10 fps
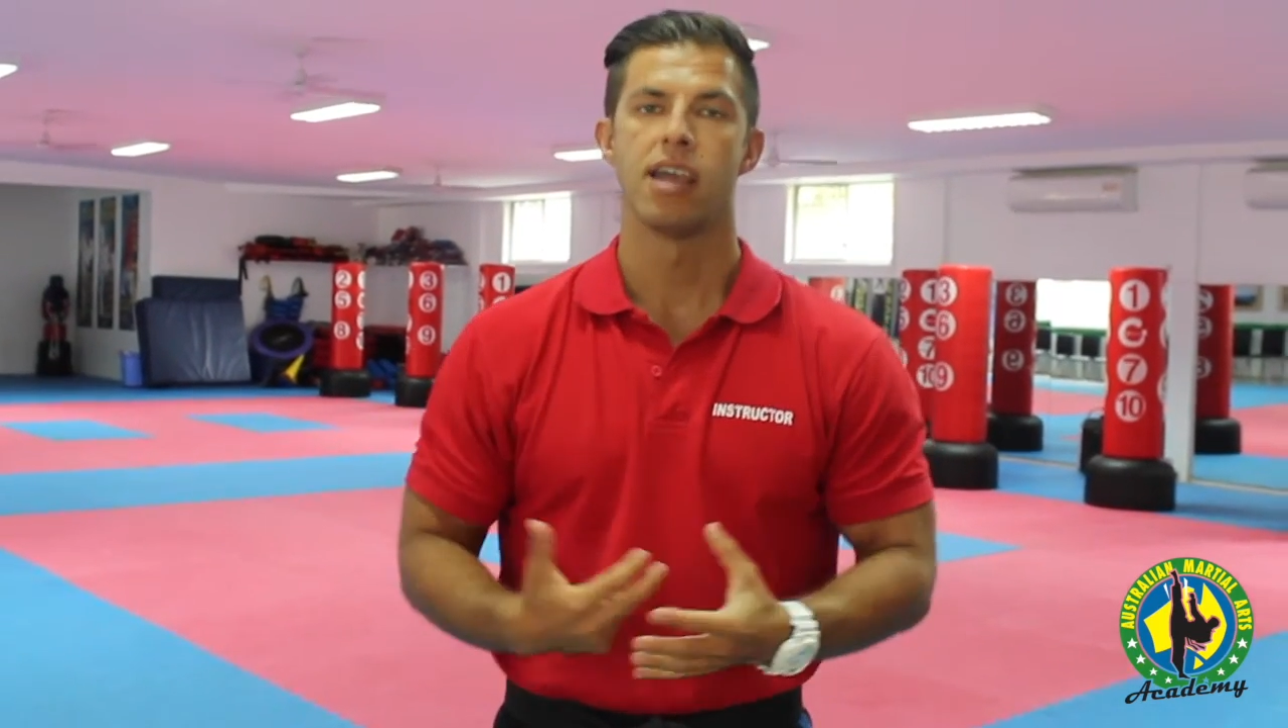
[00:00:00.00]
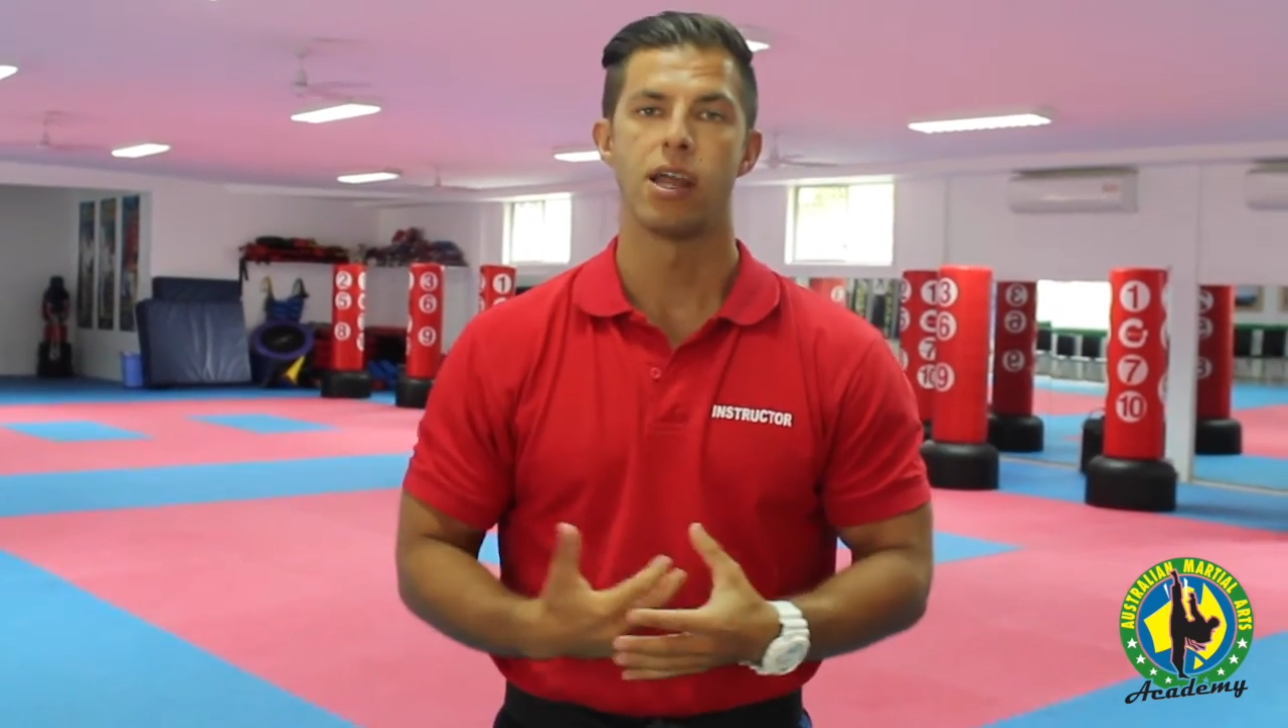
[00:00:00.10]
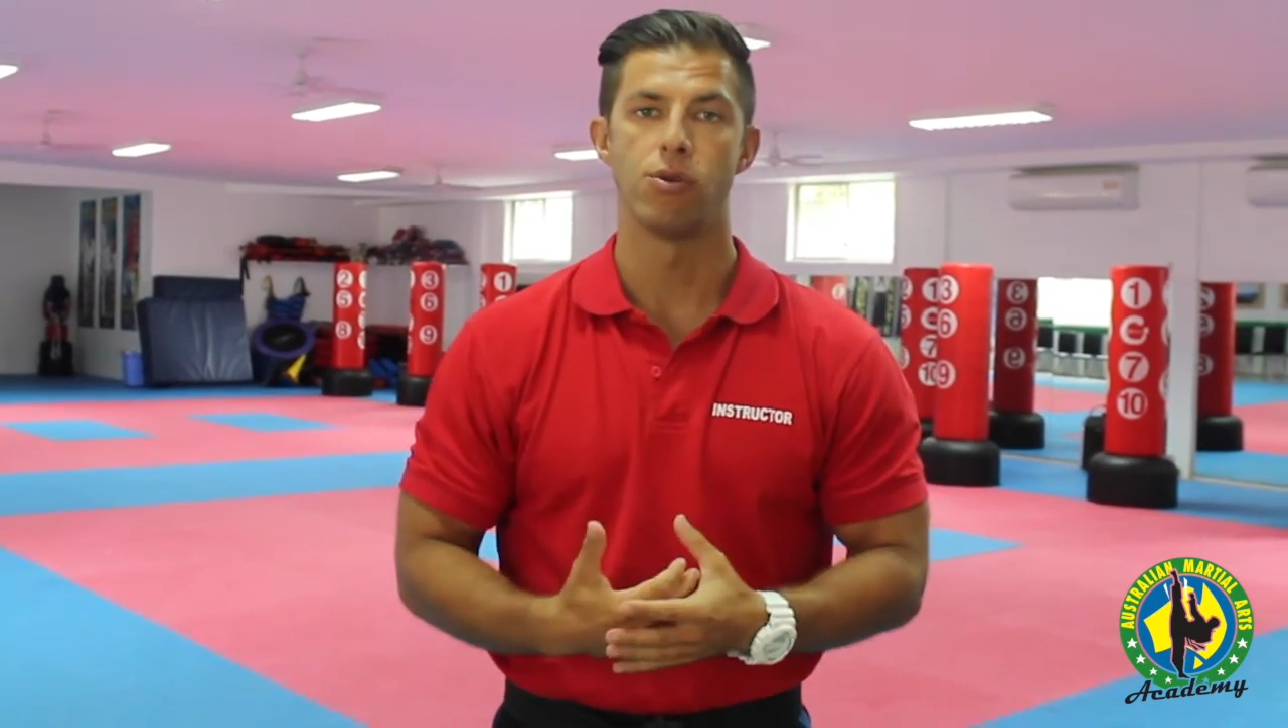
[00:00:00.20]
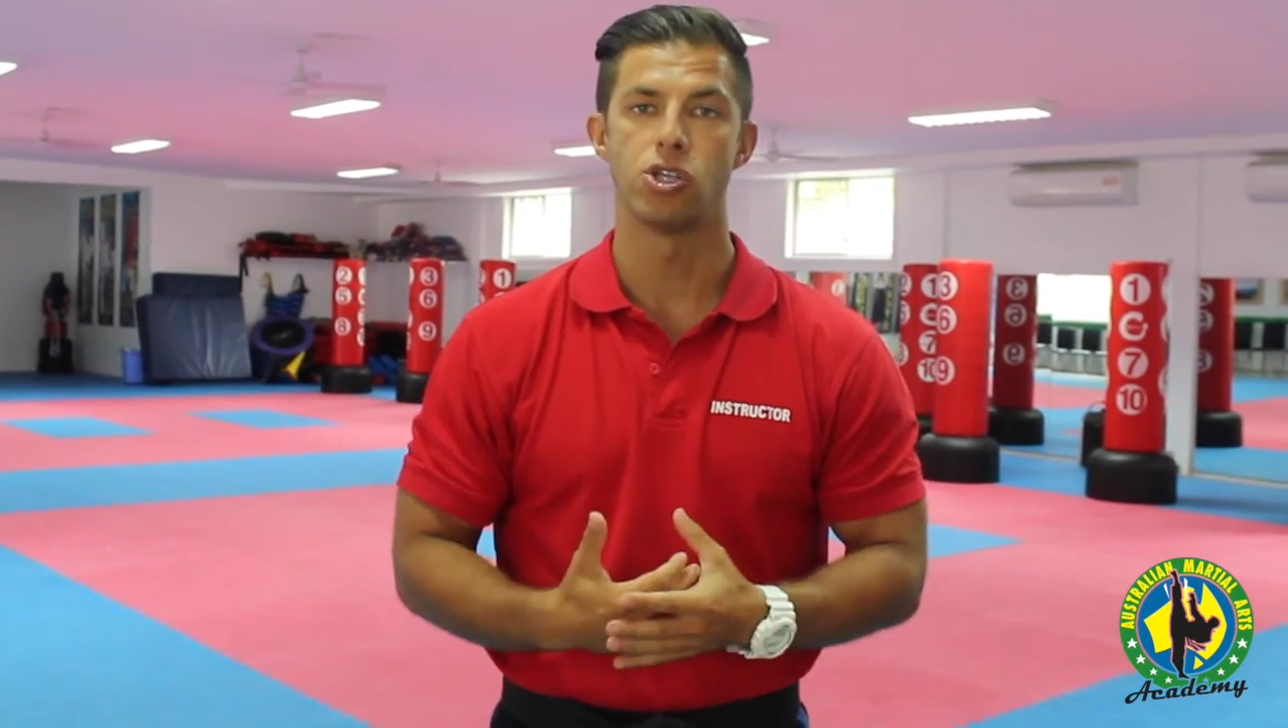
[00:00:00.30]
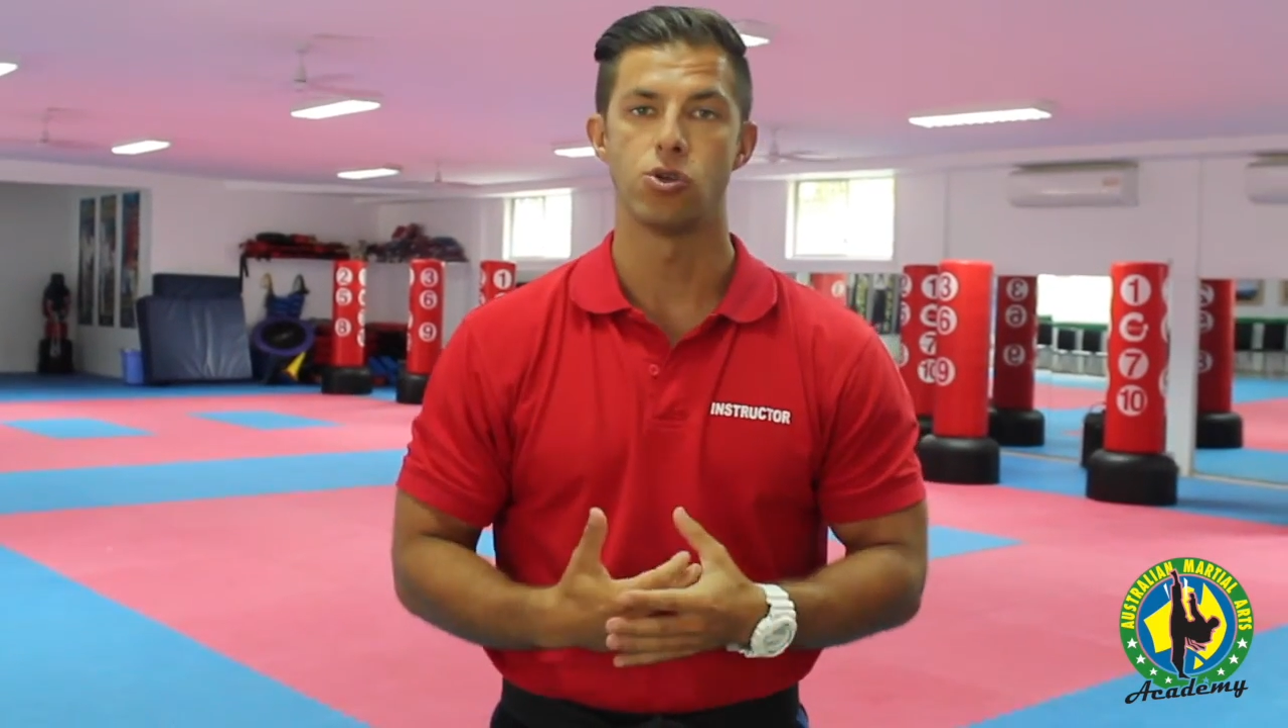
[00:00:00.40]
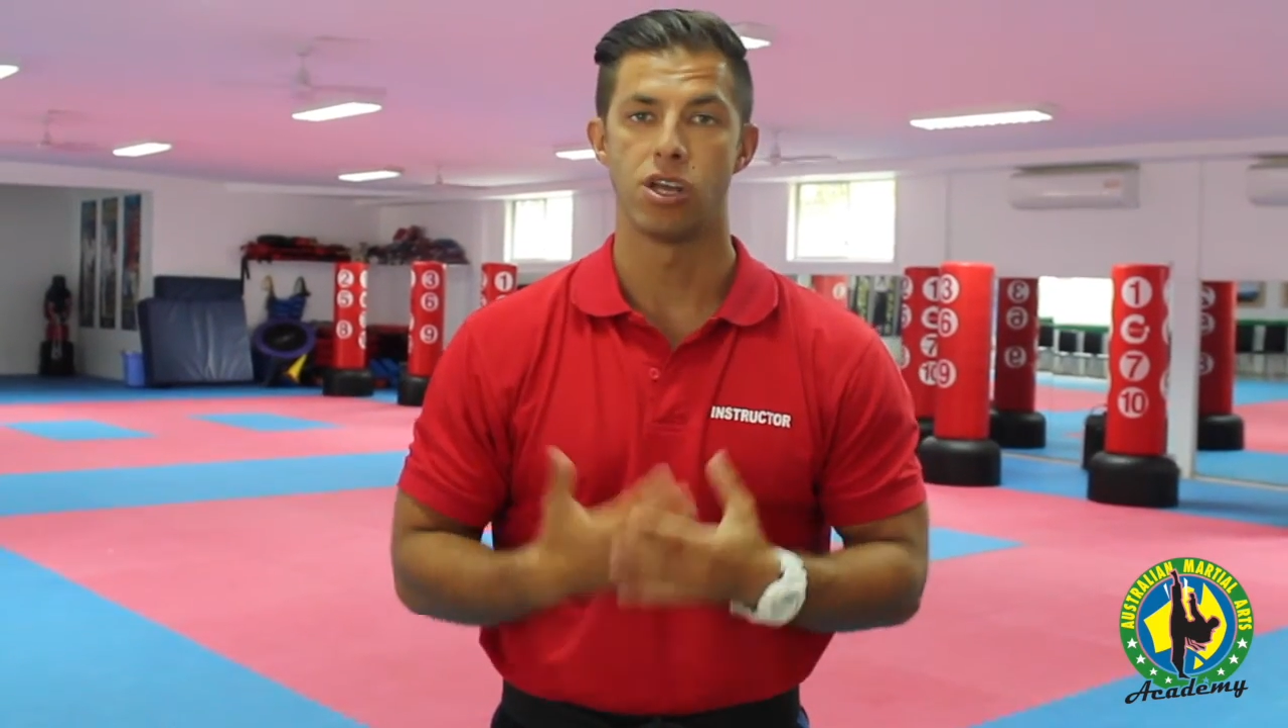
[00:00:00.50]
in which,